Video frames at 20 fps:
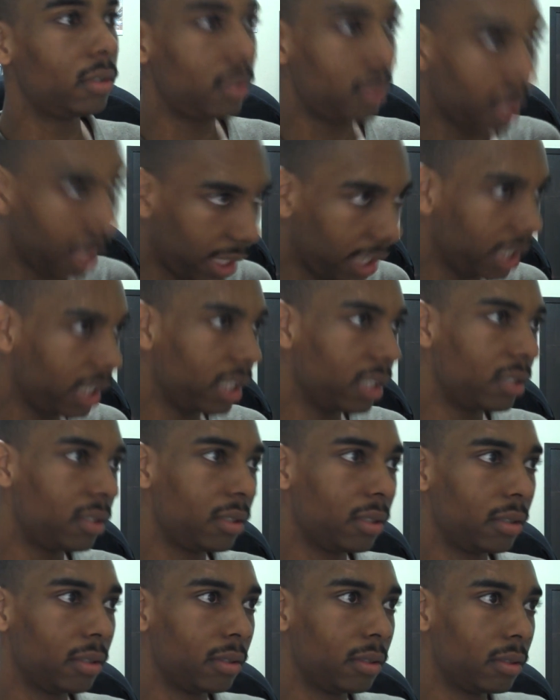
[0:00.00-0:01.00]
Dang
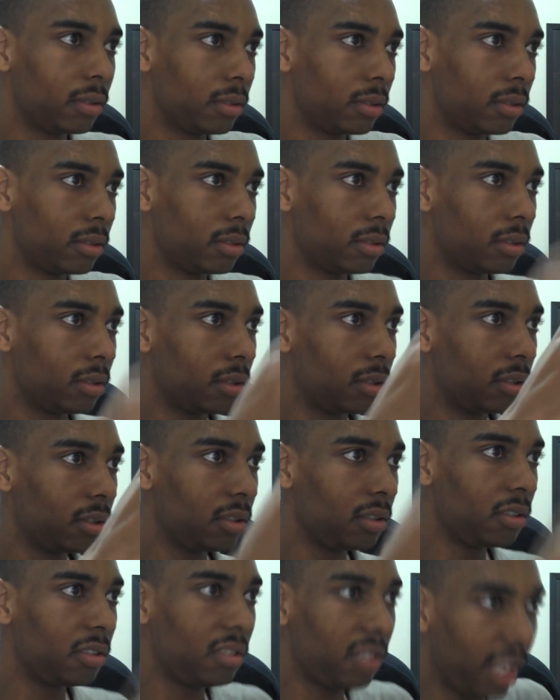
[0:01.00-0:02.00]
it.
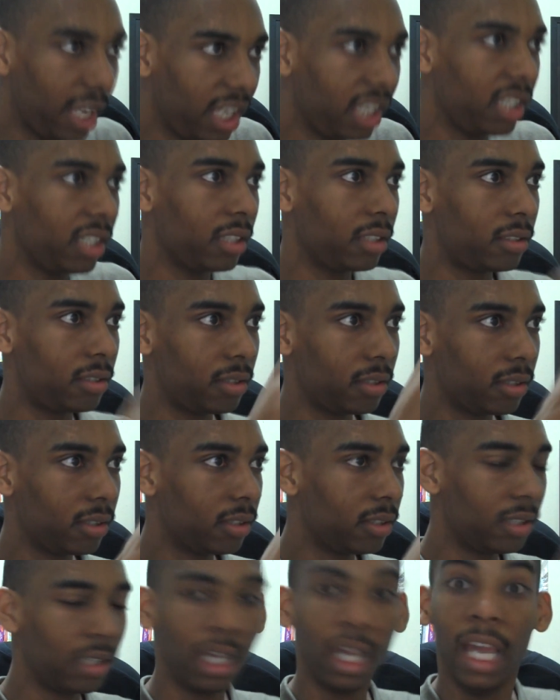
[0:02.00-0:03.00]
Dang it.
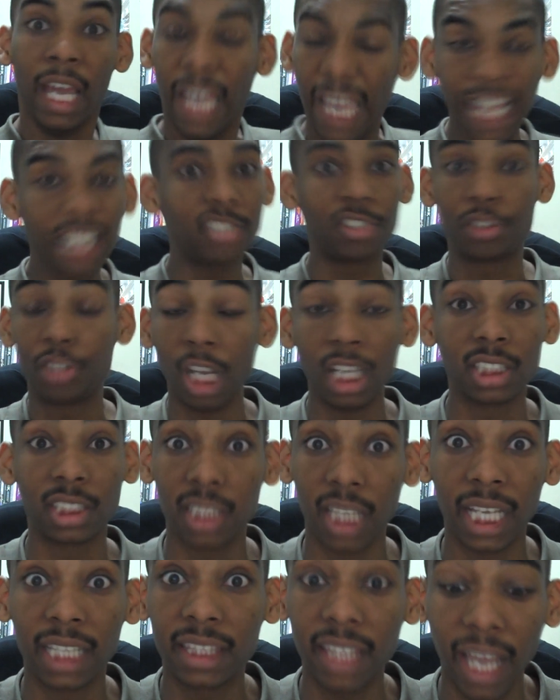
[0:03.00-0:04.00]
It's just
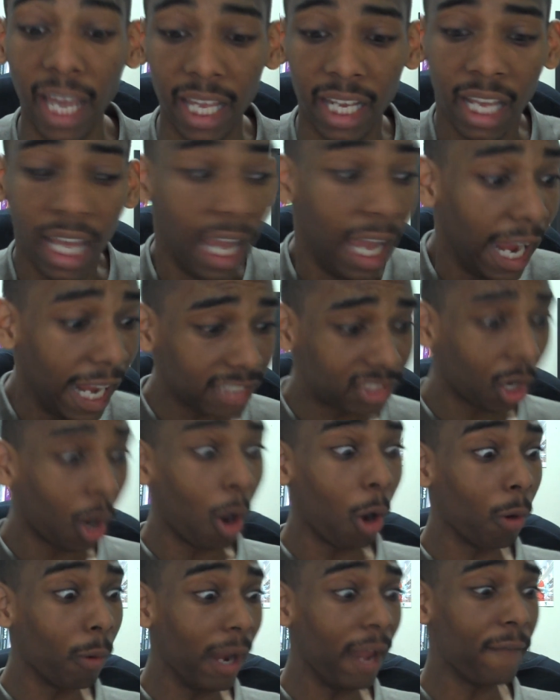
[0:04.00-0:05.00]
like that. It's
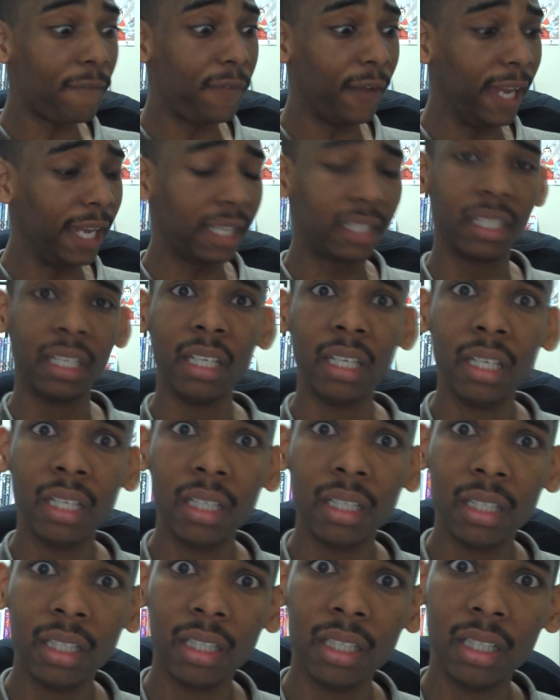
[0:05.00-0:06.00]
horrific.
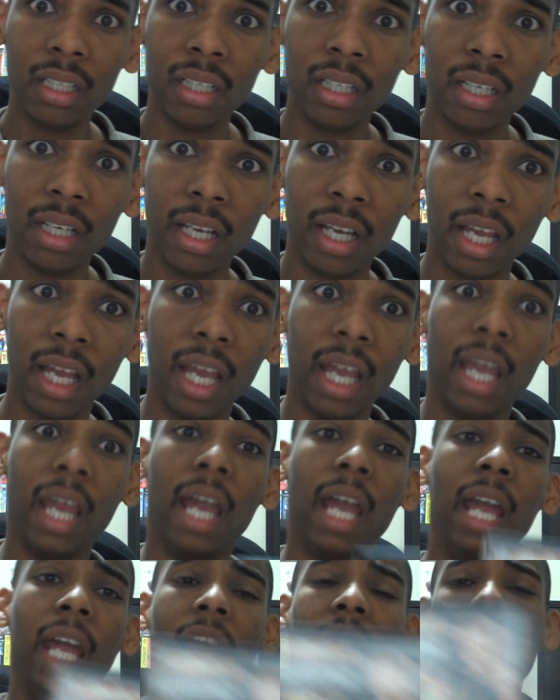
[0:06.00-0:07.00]

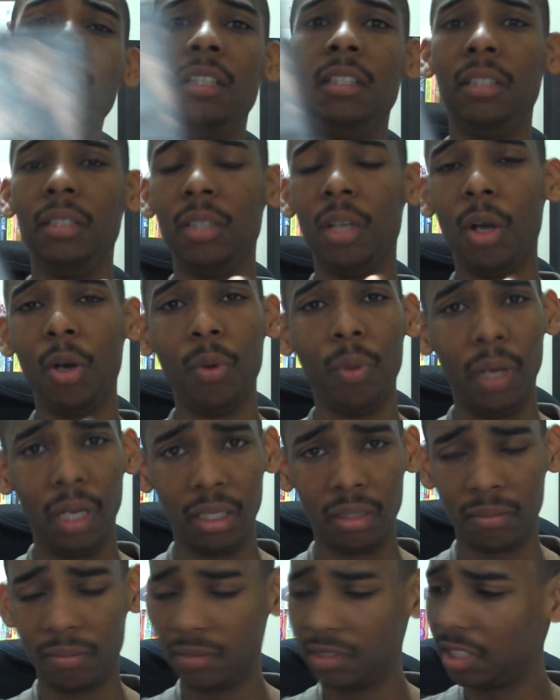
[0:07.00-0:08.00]
And you know
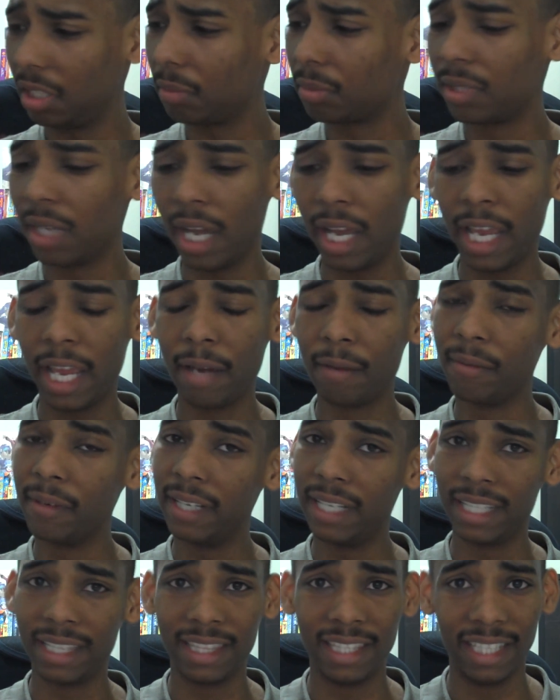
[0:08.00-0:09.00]
what? Some guy had
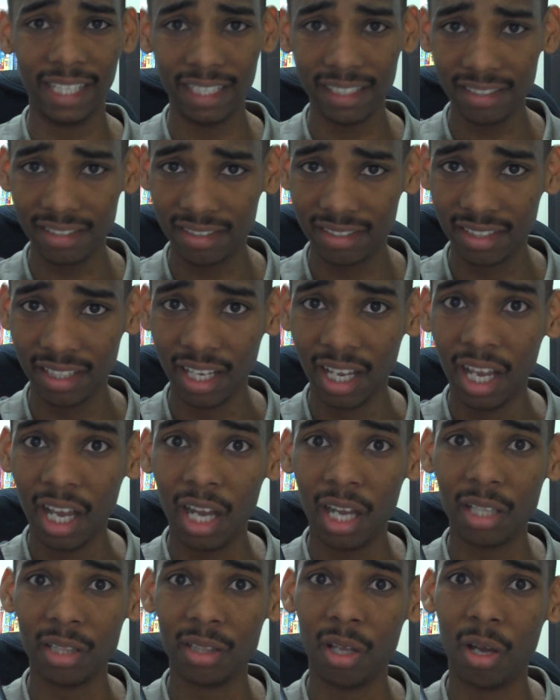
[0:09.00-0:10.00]
rented this
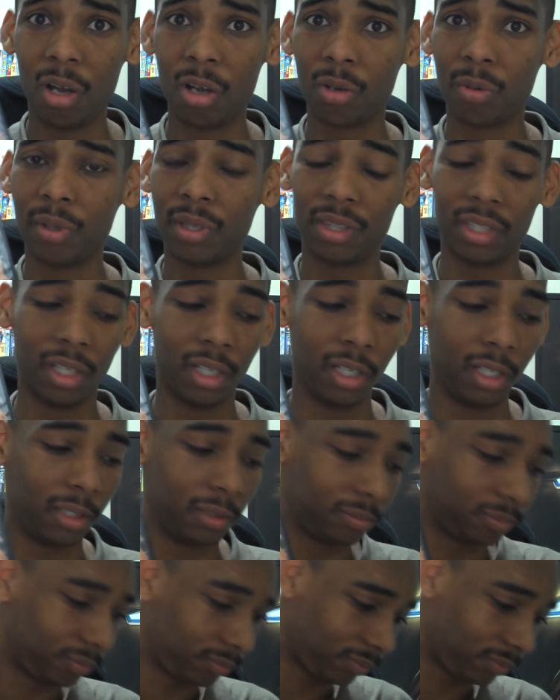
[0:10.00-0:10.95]
along with an